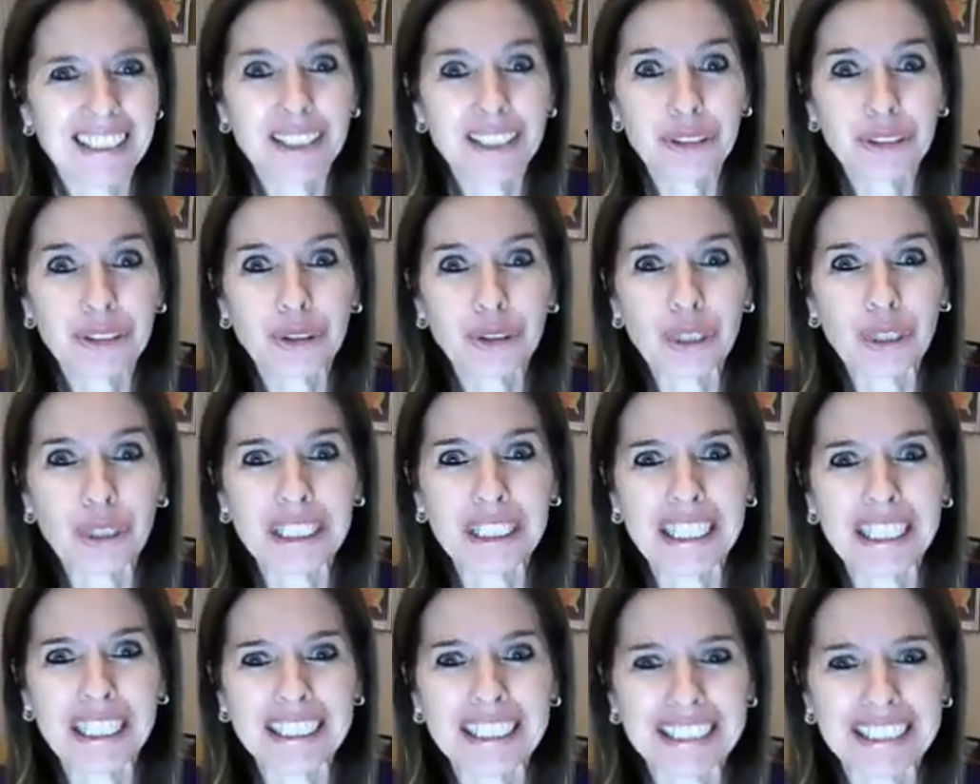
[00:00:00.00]

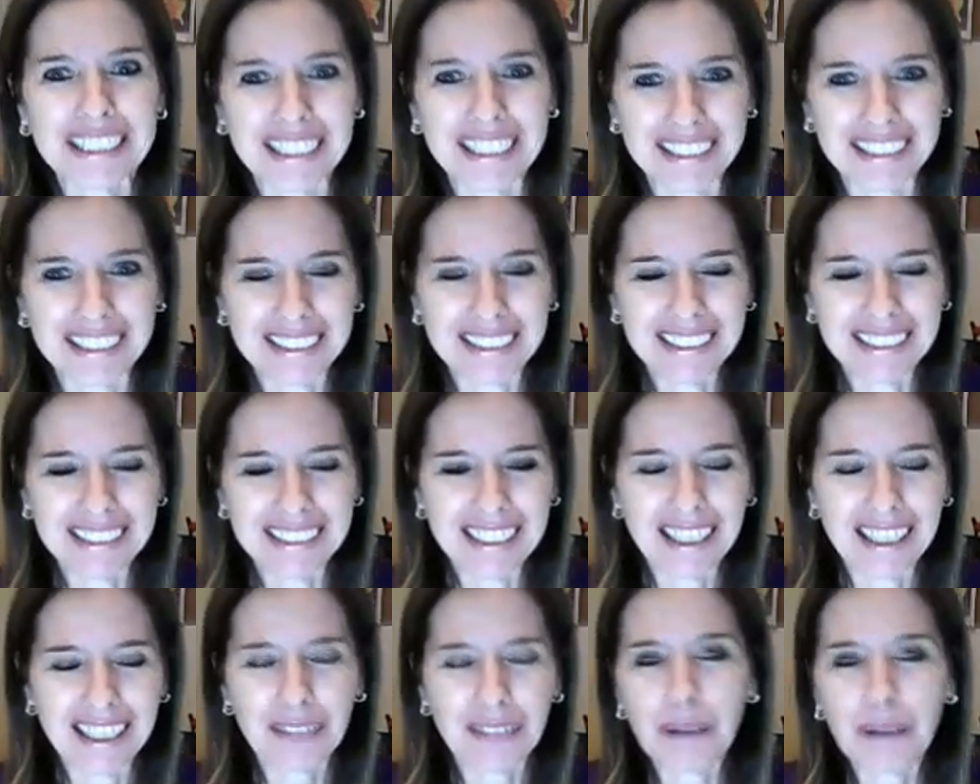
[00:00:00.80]
tricky, isn't it?
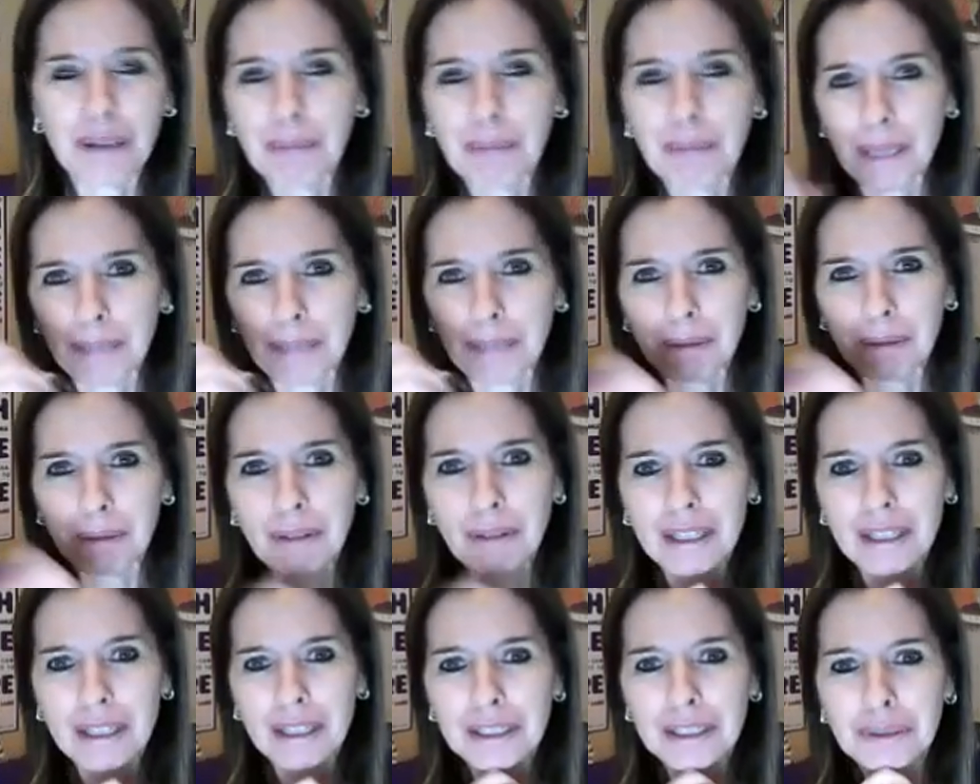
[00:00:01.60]
All right, pick up your
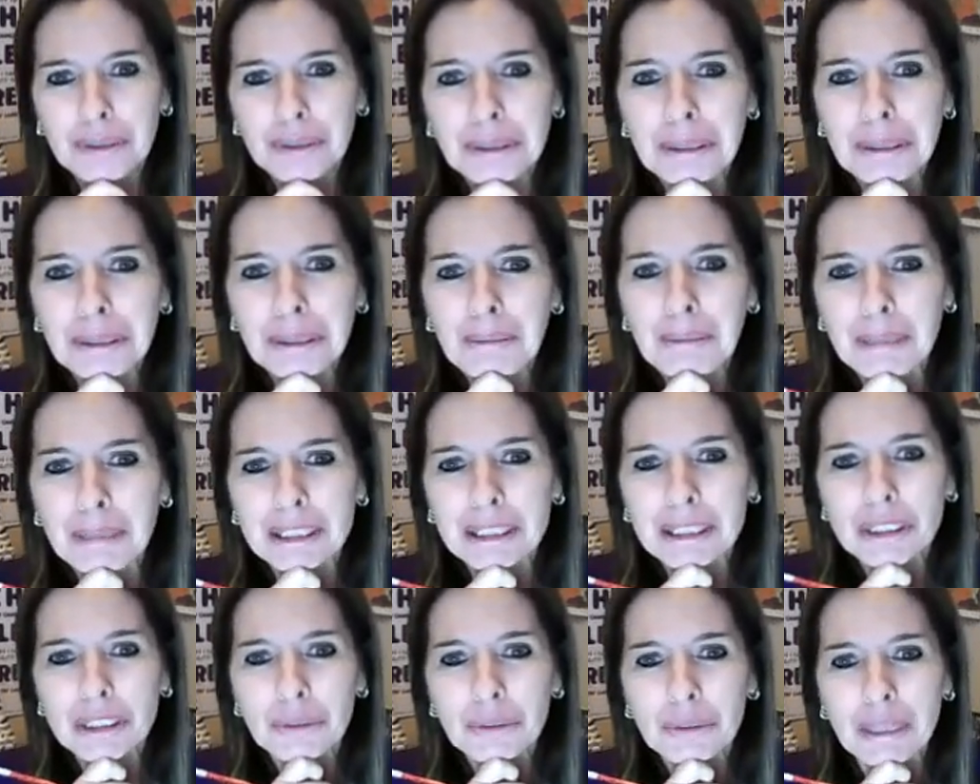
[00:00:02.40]
writing tool and blend
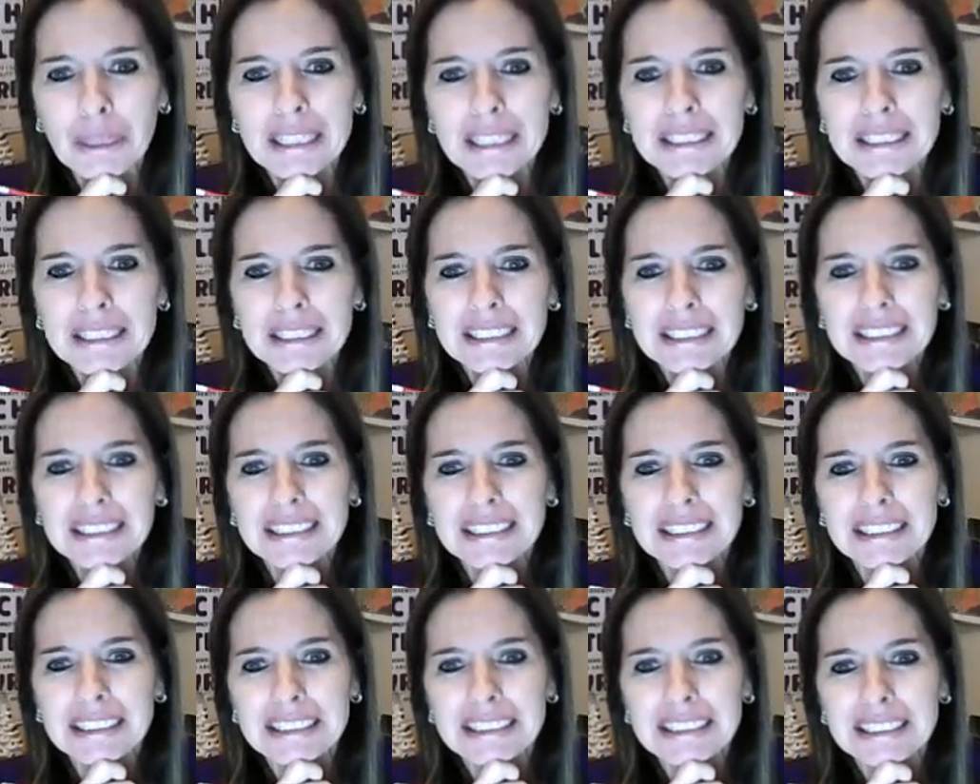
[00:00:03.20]
to write the
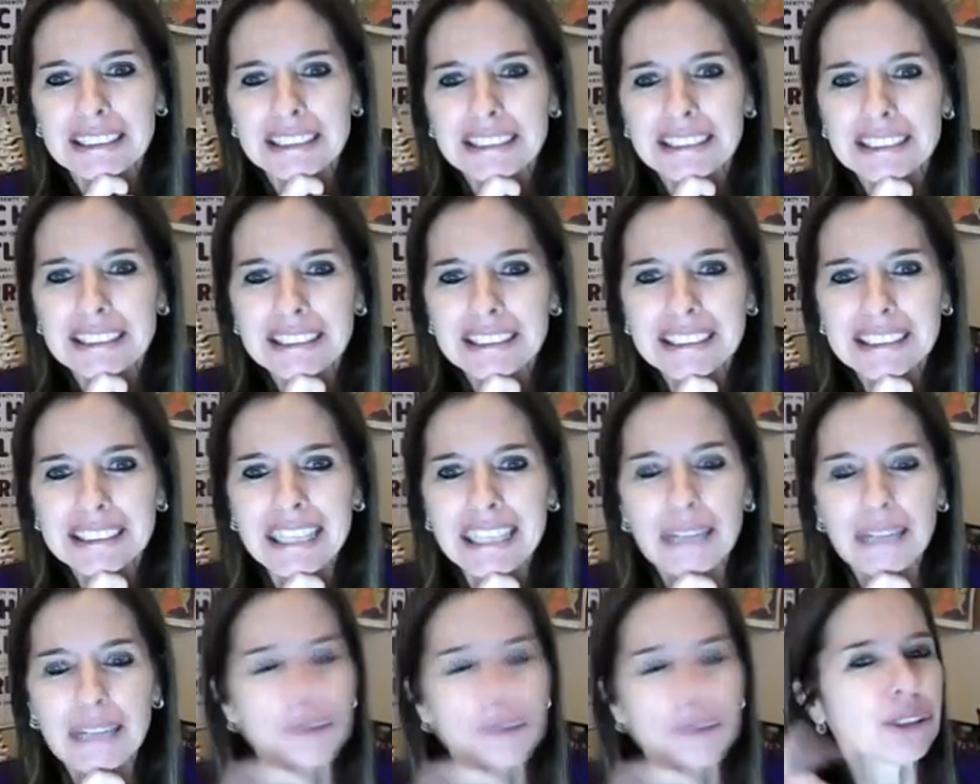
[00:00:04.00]

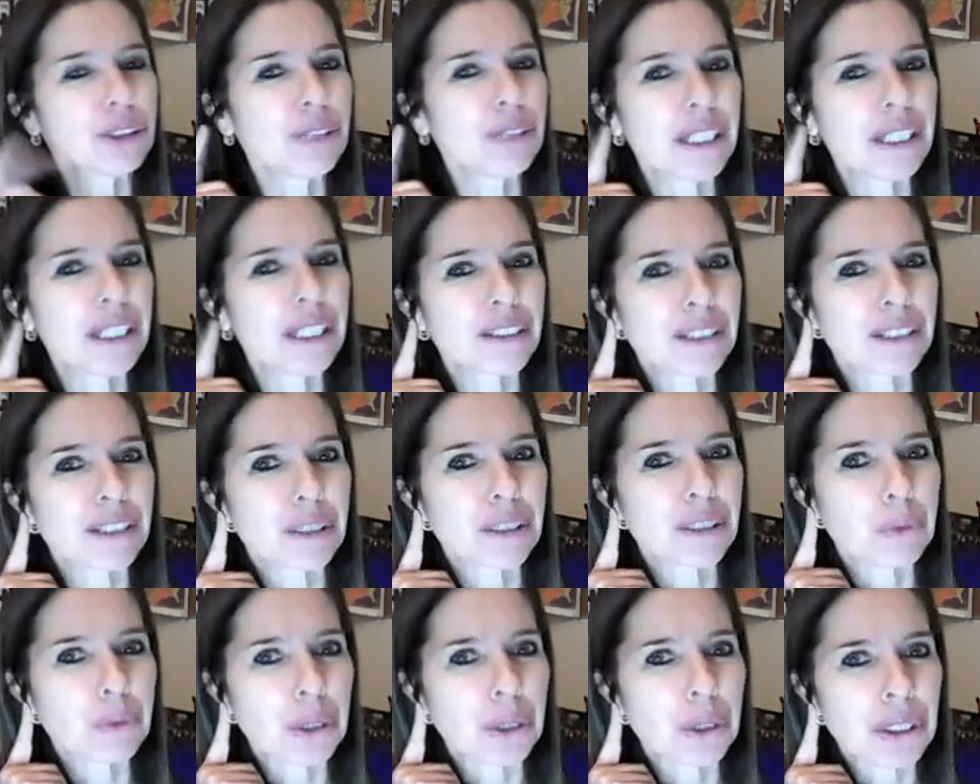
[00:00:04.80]
sounds you hear in the
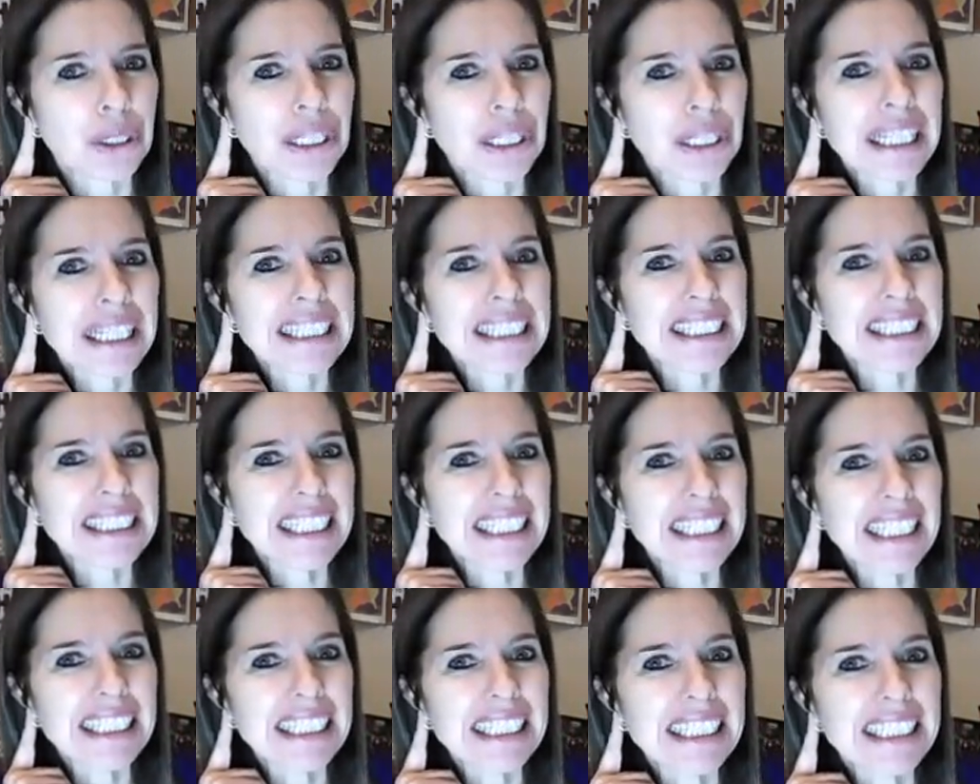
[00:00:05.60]
word
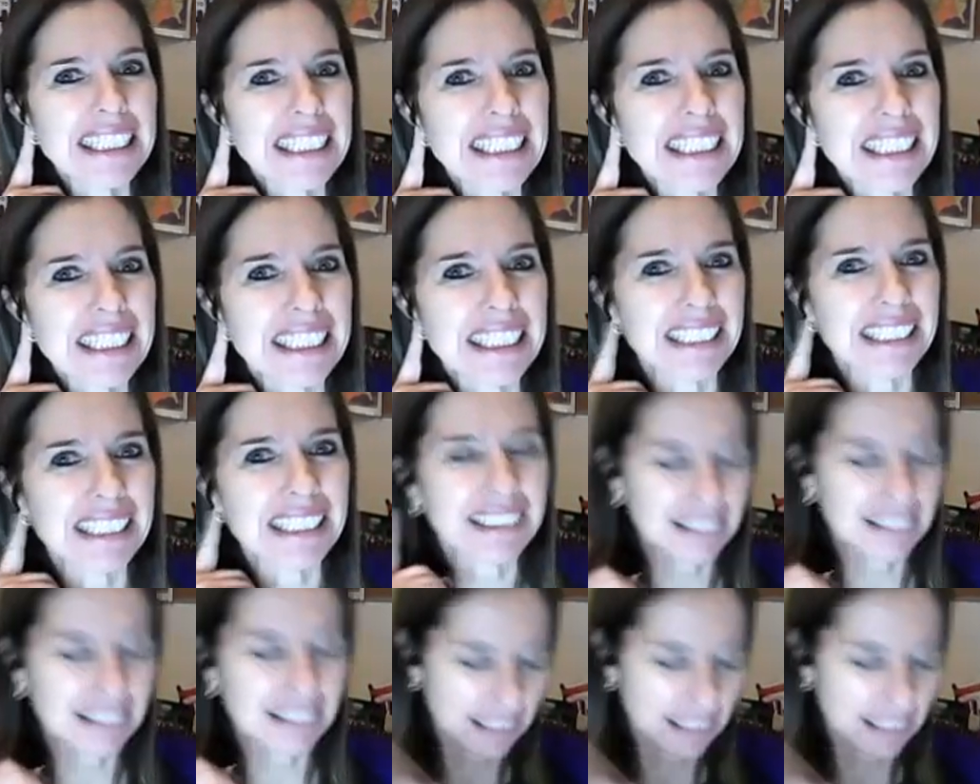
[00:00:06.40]
city.